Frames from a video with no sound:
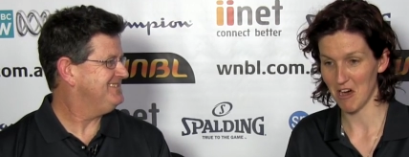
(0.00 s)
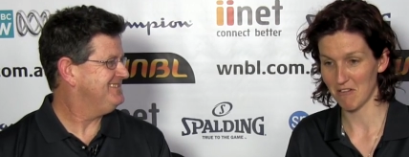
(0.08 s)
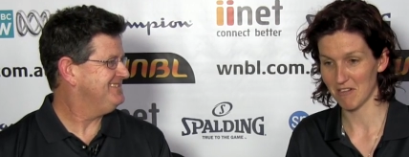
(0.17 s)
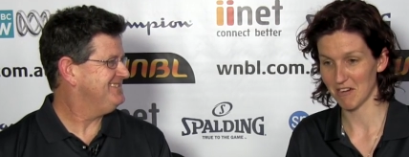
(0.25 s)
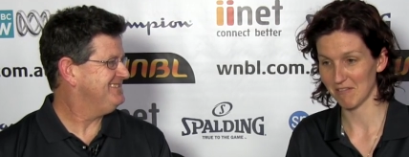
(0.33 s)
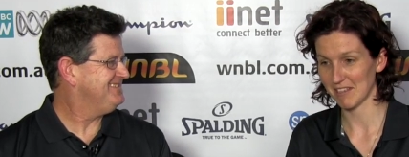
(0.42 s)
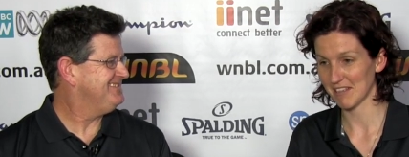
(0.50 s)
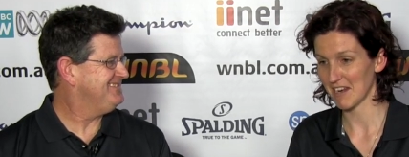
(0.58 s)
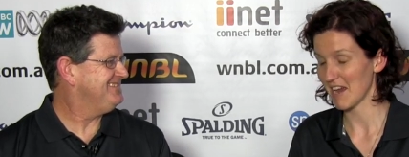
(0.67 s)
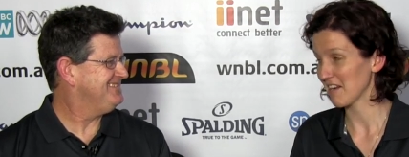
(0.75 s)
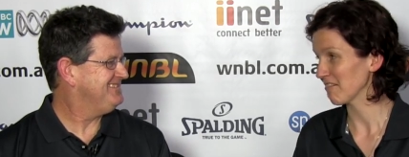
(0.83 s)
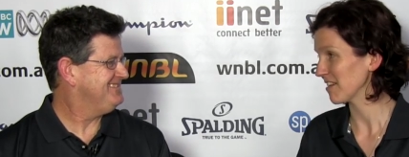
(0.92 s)
Speaker 1: me old. I was the
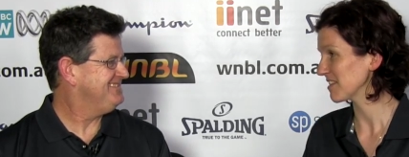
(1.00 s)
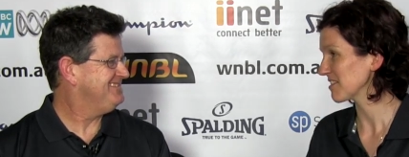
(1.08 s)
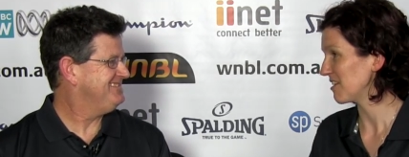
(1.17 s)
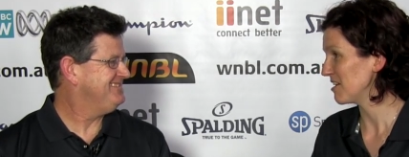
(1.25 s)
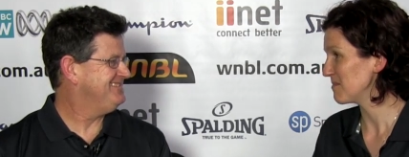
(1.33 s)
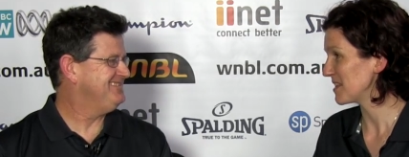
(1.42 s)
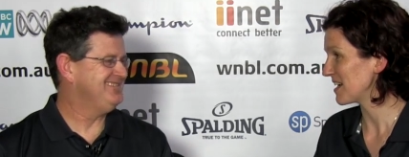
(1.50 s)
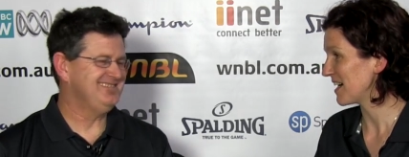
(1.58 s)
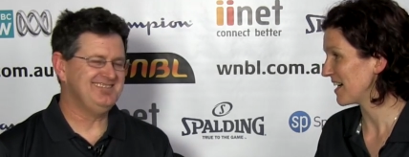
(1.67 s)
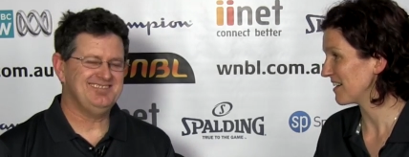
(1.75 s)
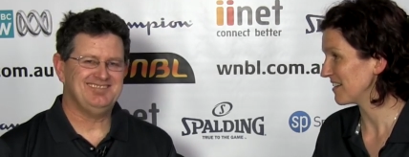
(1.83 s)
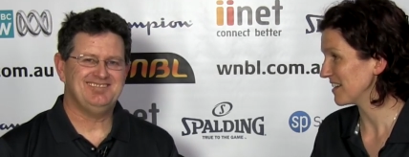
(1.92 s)
nana at the time at the
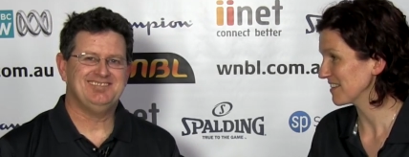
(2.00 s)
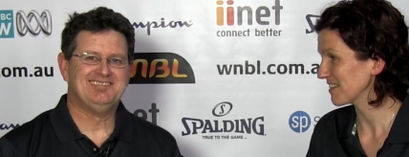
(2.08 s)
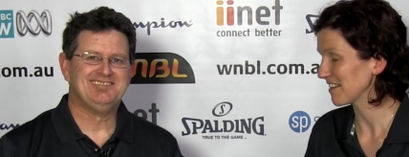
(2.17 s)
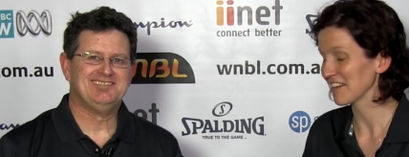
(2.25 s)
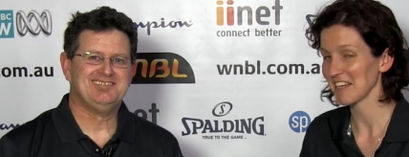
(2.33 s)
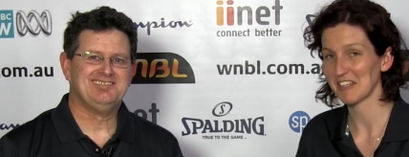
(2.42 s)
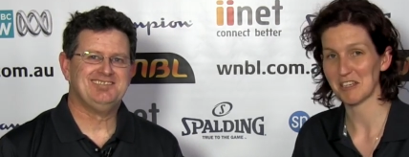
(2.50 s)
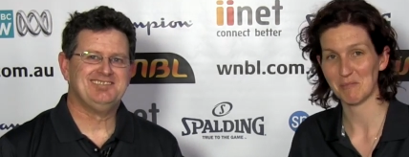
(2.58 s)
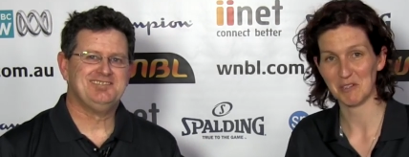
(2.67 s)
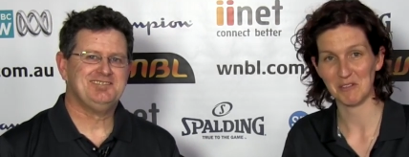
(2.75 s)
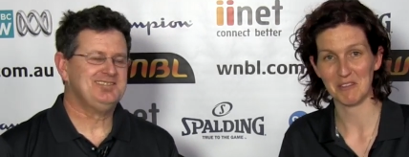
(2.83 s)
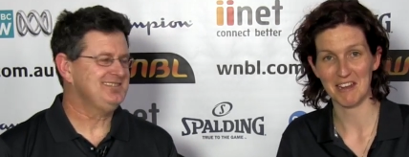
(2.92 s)
AIS, and I guess I'm
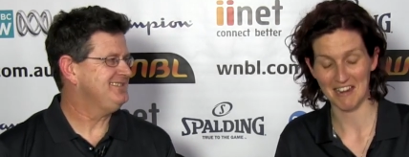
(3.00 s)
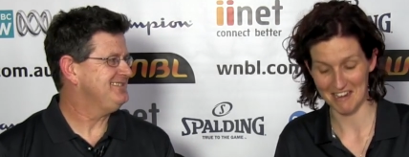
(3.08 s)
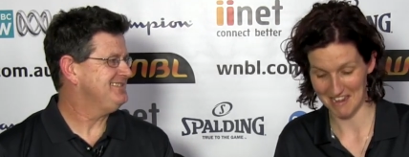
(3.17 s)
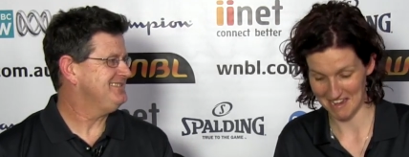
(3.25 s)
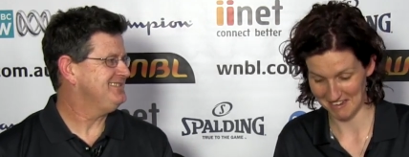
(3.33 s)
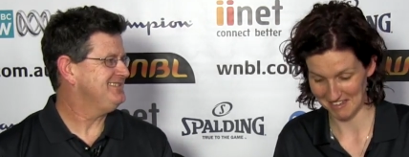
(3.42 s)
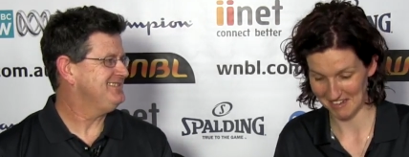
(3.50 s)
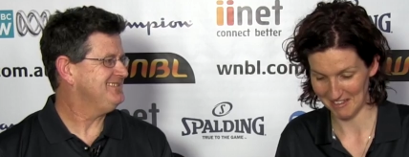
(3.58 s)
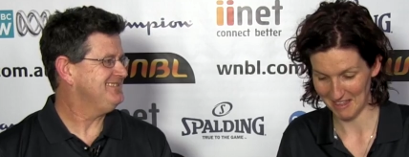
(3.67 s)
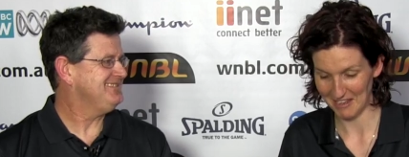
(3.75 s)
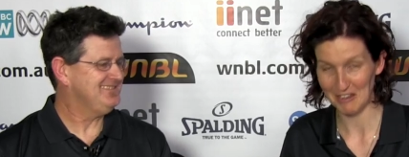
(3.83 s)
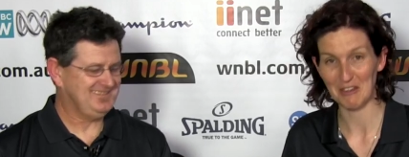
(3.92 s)
still the nana now. So
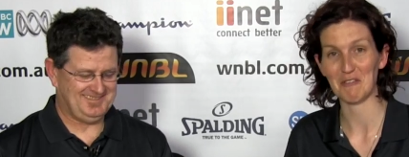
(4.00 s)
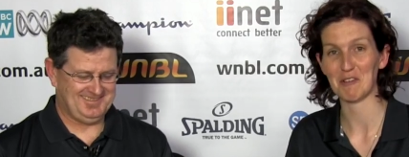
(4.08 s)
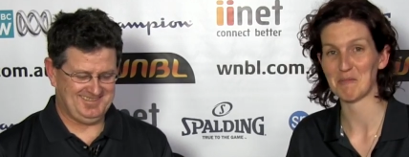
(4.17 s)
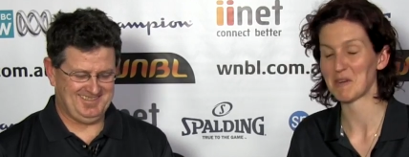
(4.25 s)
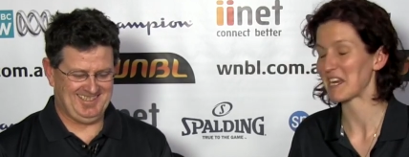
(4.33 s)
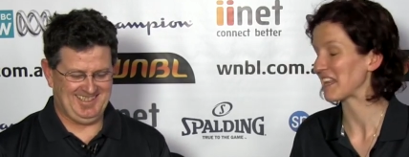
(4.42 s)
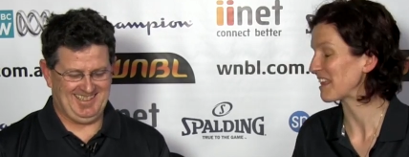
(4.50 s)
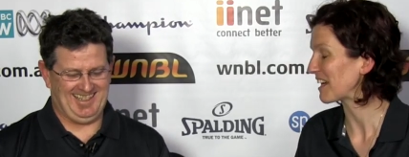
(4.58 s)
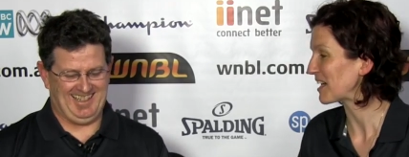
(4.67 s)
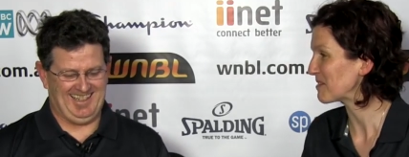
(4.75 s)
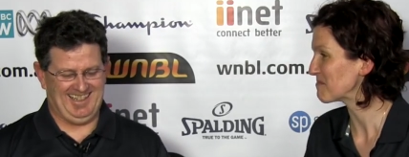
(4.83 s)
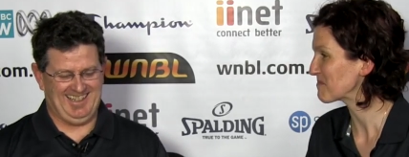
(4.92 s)
thank you for bringing that
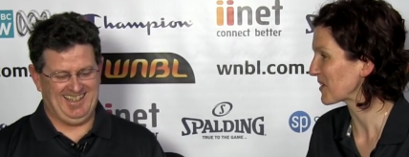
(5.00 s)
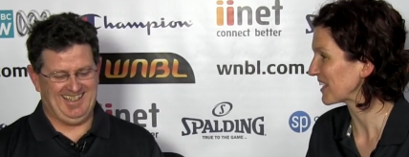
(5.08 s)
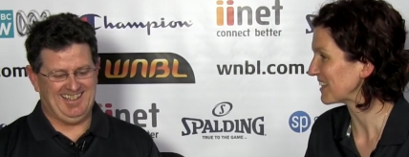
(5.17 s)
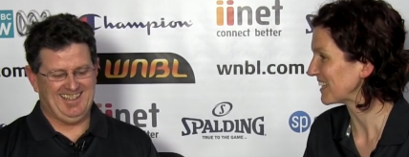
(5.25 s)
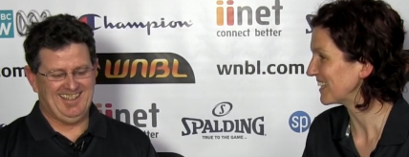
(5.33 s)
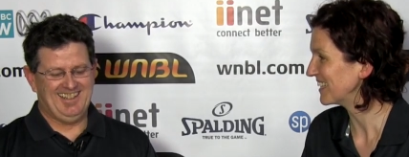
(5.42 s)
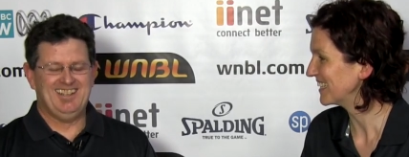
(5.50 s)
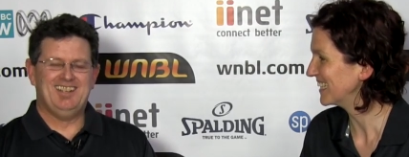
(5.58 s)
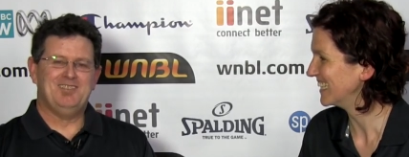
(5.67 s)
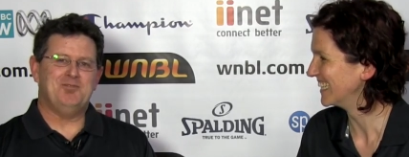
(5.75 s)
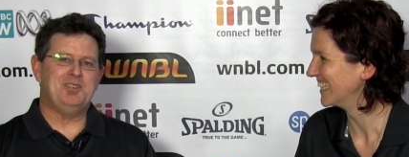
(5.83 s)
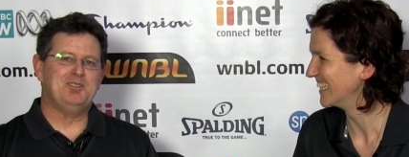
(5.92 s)
up, Grantley.
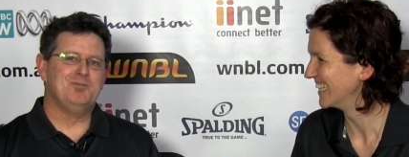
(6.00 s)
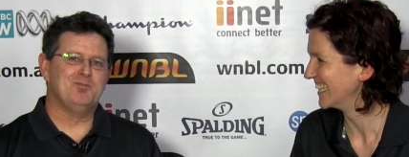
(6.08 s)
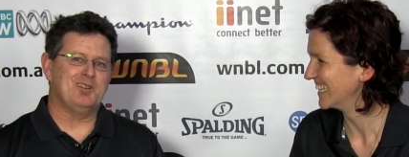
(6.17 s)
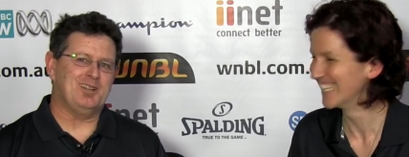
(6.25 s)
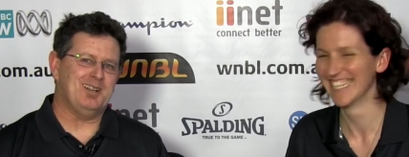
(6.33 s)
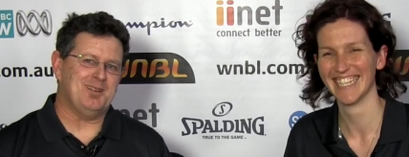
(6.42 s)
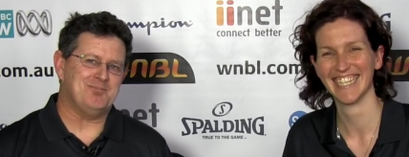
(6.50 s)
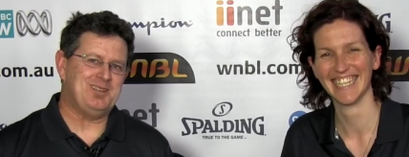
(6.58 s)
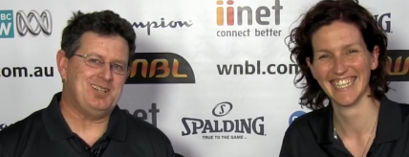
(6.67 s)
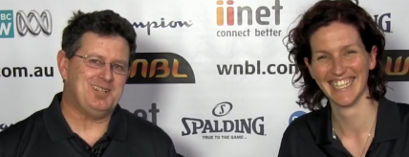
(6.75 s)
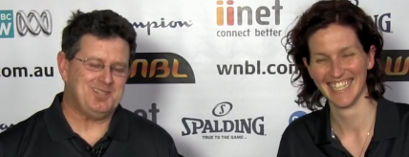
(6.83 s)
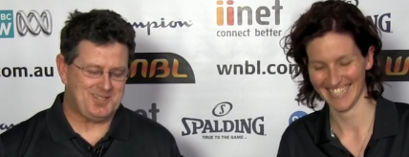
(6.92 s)
Speaker 2: We do bring it up
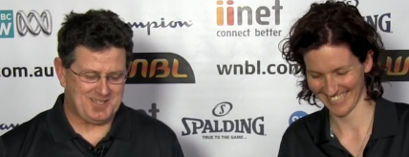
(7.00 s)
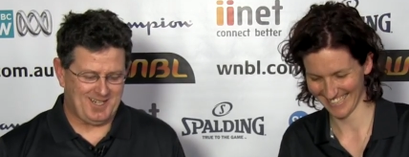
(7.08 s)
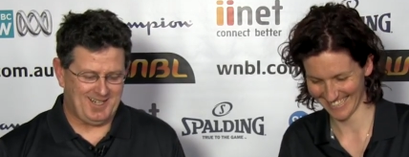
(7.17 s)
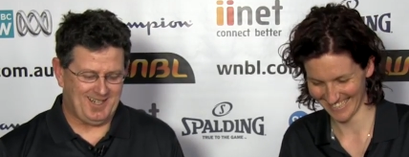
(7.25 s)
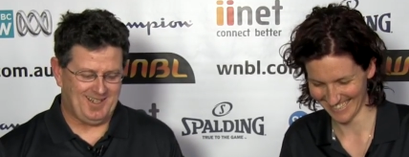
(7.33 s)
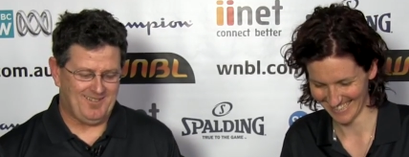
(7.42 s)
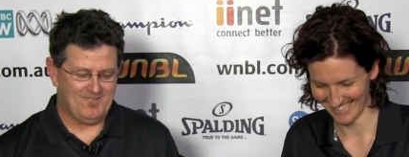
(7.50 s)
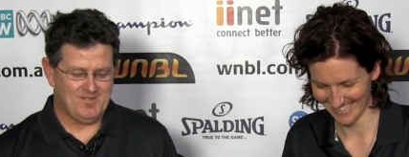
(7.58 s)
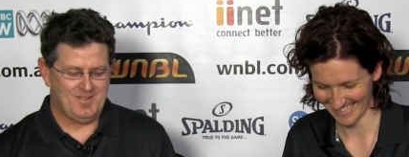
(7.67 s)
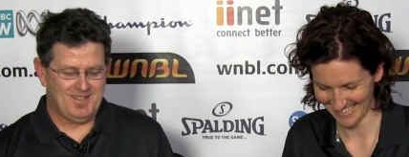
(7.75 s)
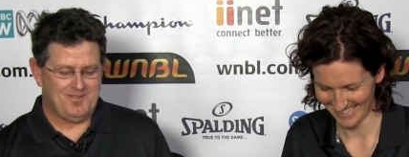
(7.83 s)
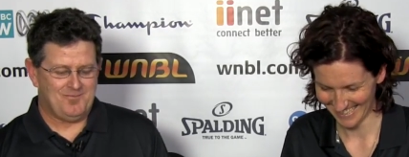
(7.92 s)
because a
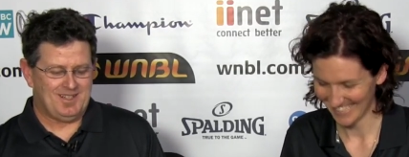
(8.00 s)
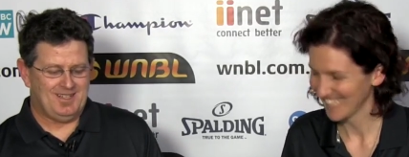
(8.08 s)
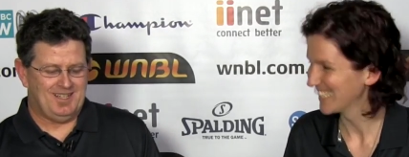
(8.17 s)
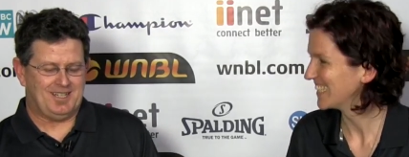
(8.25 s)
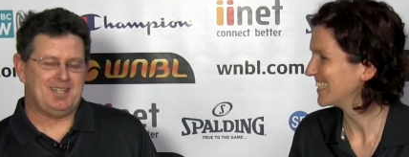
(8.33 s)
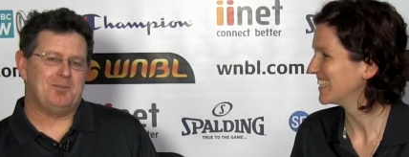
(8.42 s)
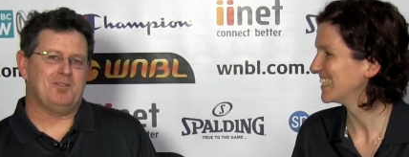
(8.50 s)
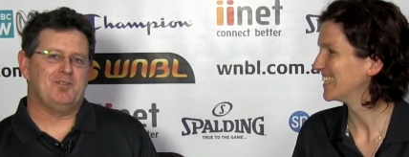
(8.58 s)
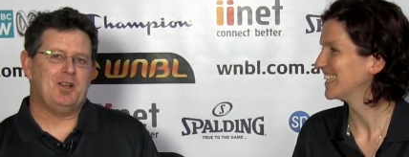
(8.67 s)
couple